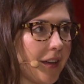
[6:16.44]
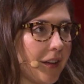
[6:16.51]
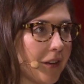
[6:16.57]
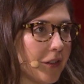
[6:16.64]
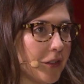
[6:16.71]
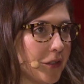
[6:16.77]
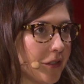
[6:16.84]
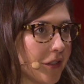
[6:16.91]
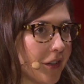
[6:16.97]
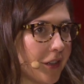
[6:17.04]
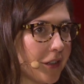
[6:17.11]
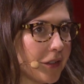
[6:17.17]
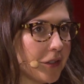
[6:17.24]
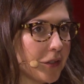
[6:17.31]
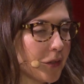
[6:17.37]
I called you in the
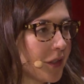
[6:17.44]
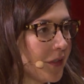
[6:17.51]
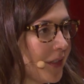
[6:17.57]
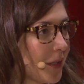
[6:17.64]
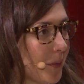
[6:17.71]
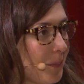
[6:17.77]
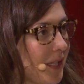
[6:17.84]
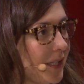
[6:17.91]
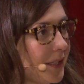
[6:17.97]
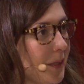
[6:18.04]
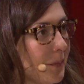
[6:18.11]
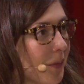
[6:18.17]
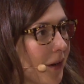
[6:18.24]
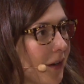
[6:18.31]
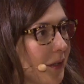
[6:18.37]
article, sort of like a
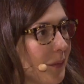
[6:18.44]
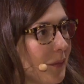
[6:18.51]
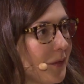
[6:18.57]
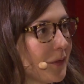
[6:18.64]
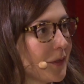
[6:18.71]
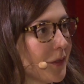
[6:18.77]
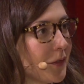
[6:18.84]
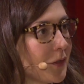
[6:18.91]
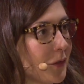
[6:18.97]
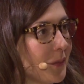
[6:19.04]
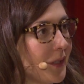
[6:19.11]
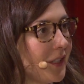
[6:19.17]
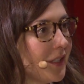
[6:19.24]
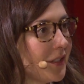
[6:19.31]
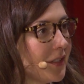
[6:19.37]
P.T. Barnum of social
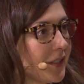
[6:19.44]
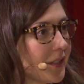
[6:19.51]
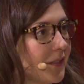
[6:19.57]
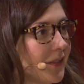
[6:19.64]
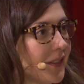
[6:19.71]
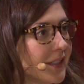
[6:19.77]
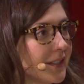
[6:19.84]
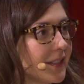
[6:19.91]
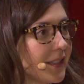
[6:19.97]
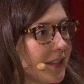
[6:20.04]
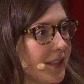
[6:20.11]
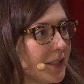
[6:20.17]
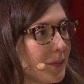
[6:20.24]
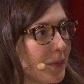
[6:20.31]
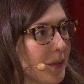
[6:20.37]
media, just convincing
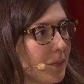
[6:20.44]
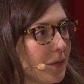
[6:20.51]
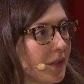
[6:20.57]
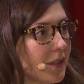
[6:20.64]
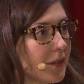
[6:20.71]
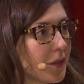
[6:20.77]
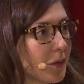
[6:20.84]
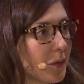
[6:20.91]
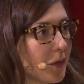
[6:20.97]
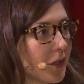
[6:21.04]
these people that their